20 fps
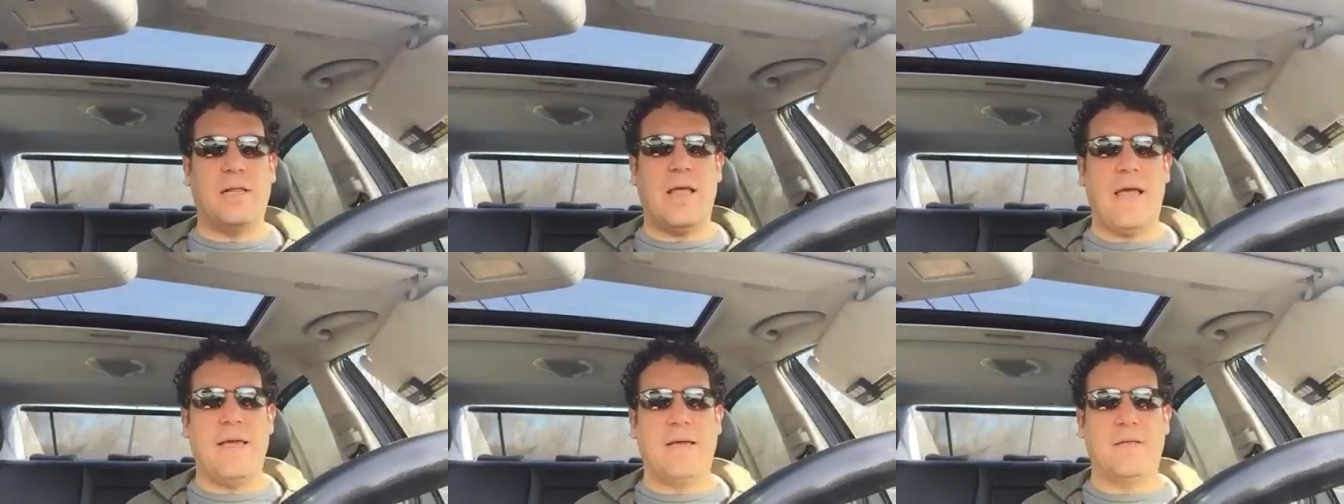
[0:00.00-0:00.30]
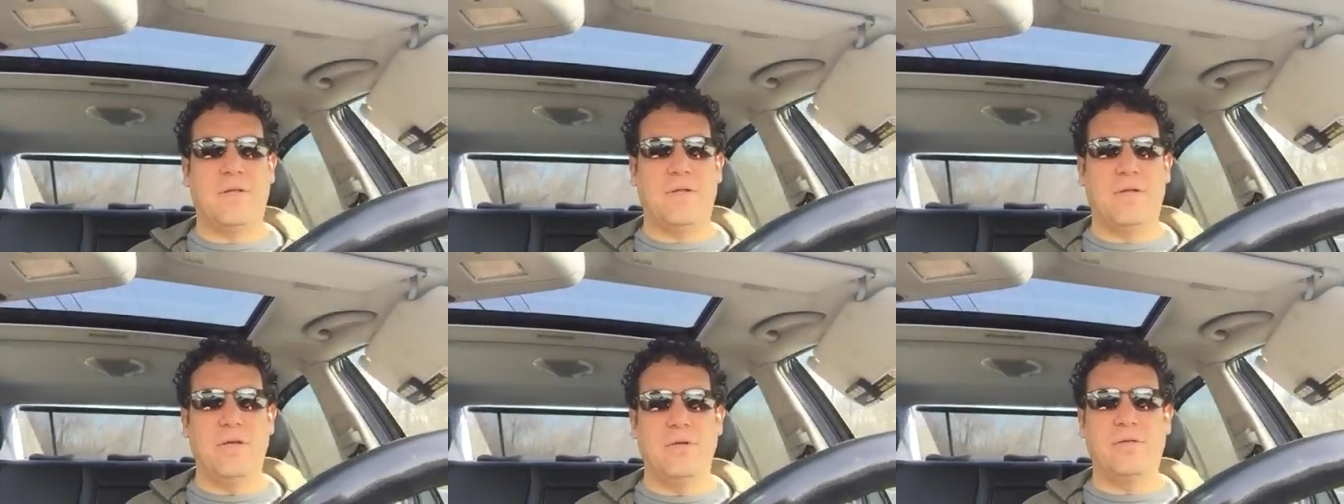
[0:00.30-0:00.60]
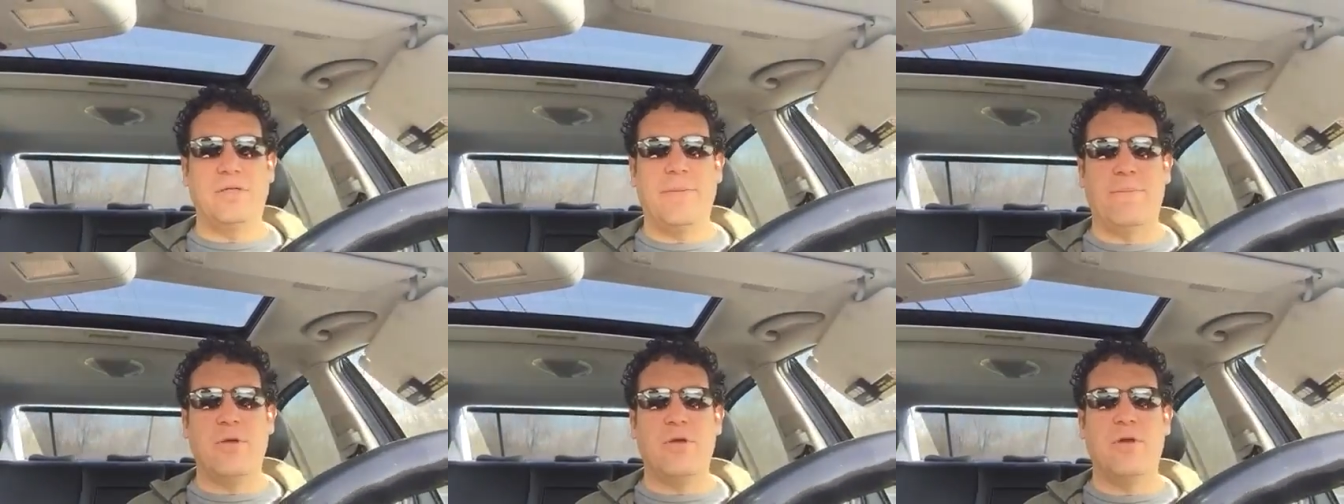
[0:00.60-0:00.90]
like
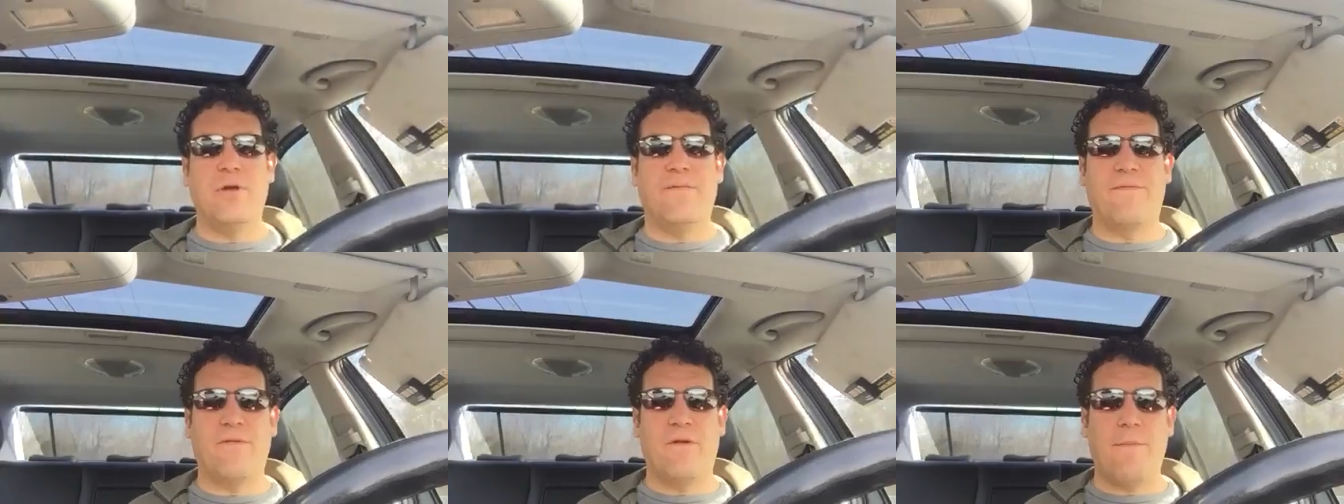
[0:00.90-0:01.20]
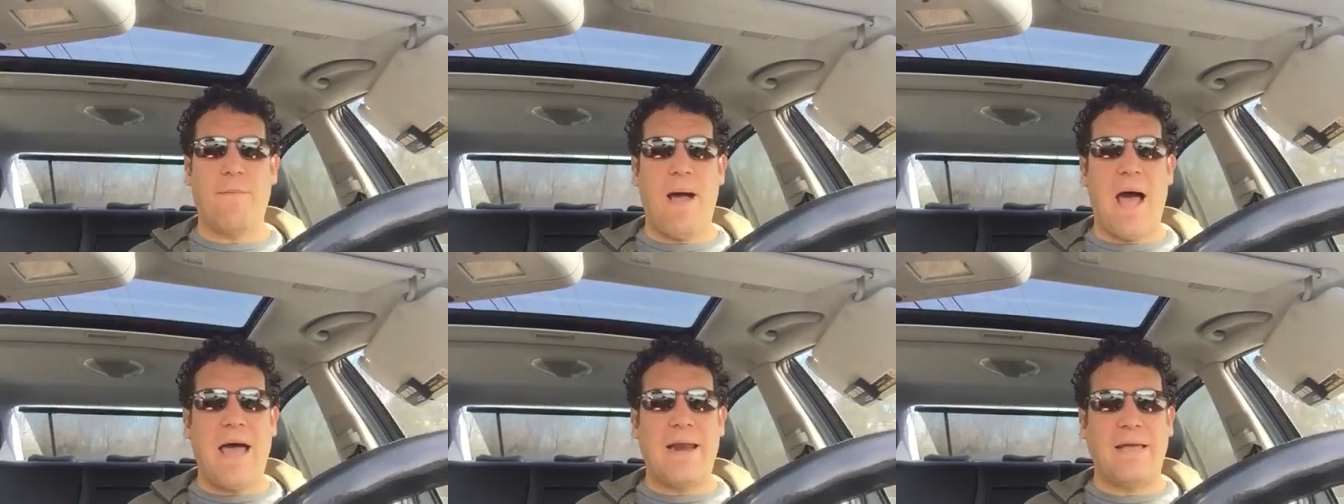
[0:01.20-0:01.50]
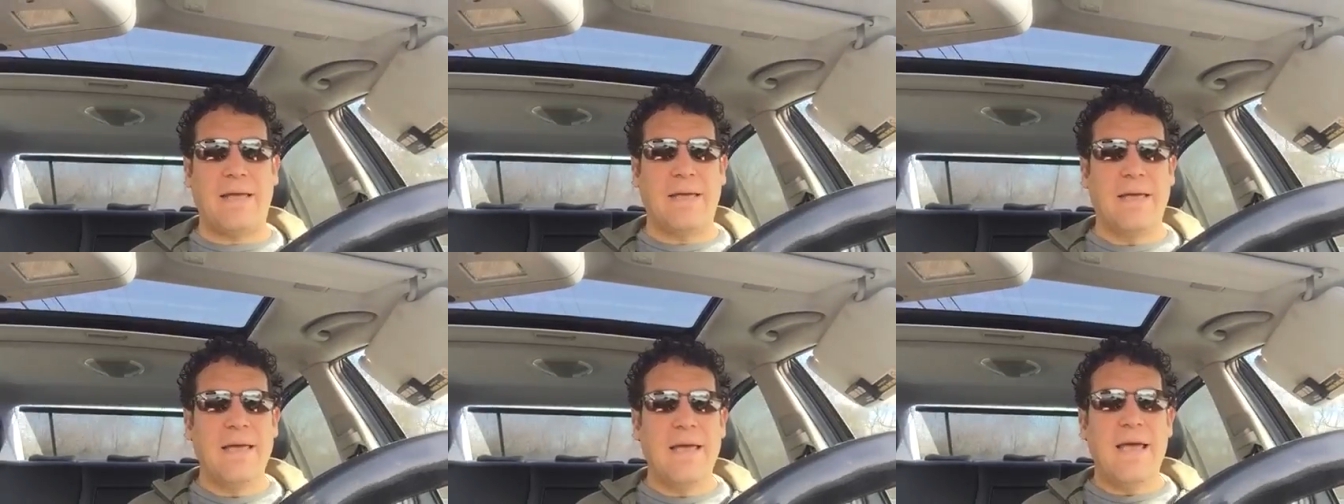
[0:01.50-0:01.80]
do something good for their
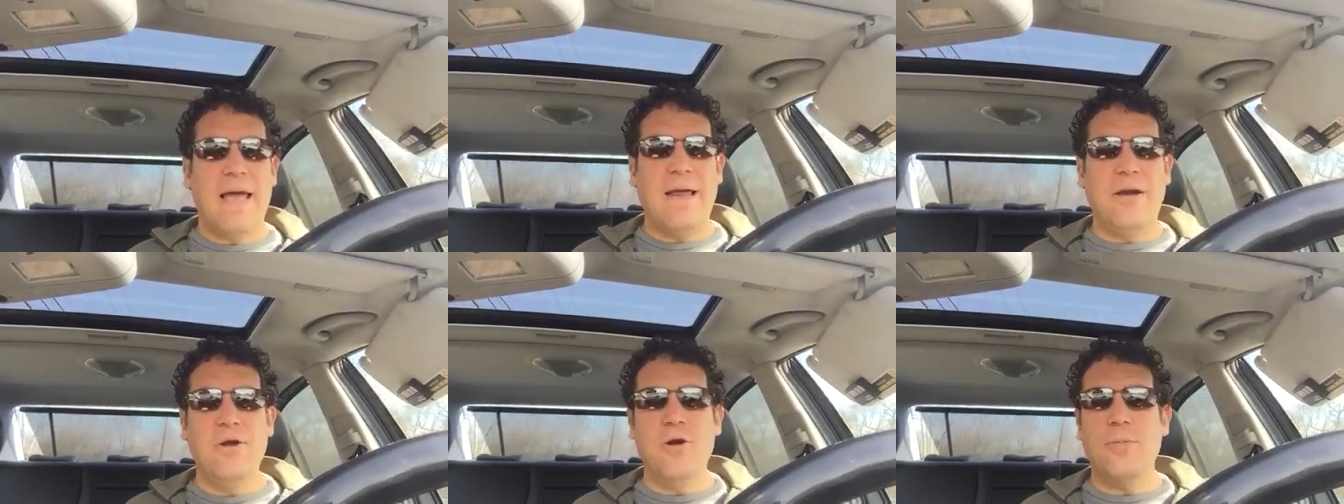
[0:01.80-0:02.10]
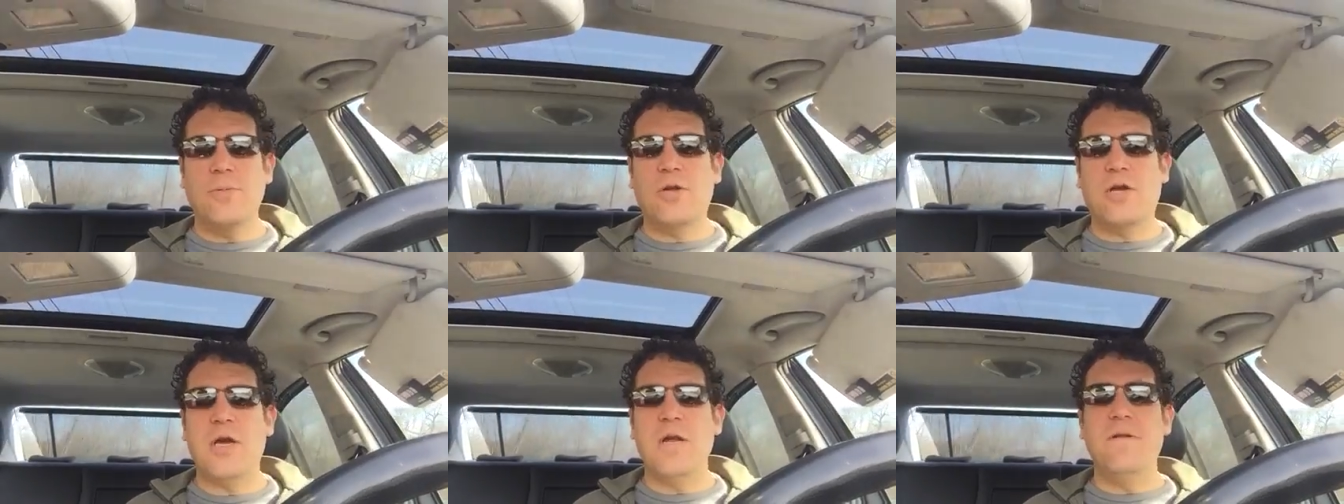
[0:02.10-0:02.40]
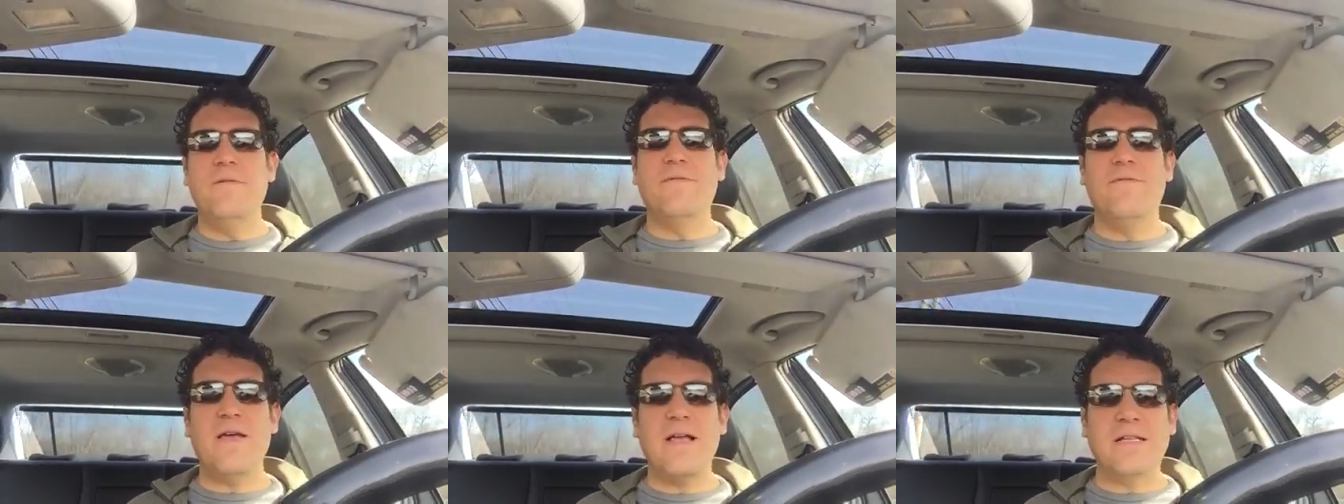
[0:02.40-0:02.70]
body and you're
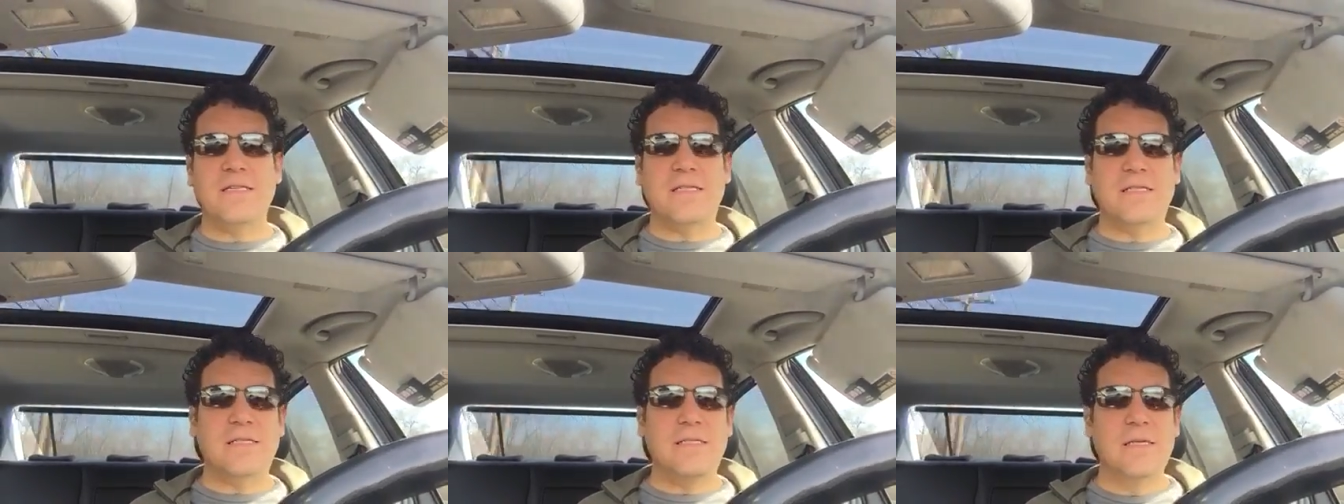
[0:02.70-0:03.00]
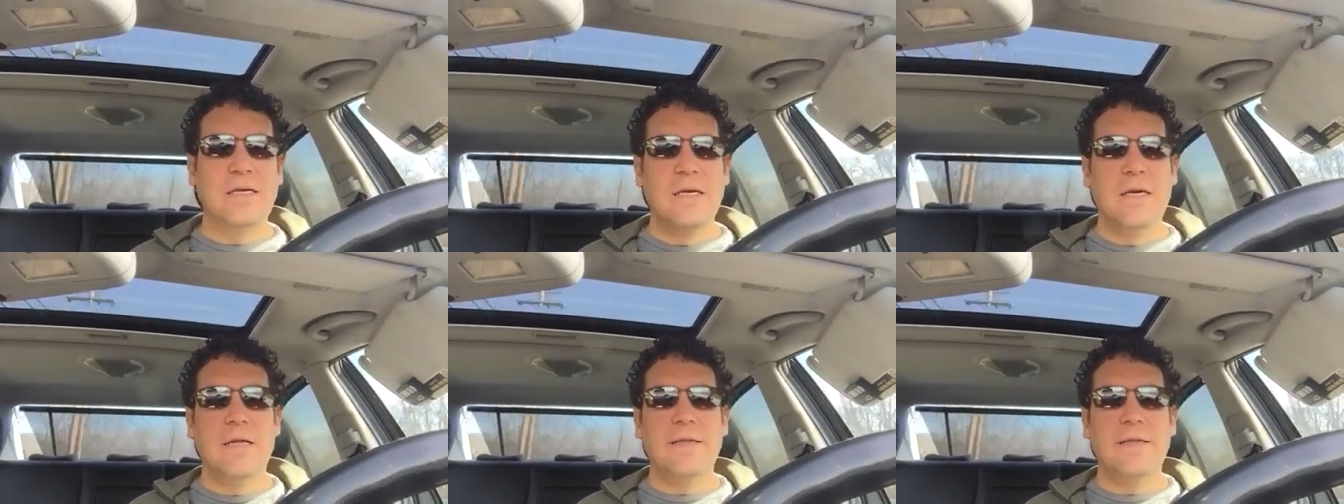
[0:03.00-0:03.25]
convinced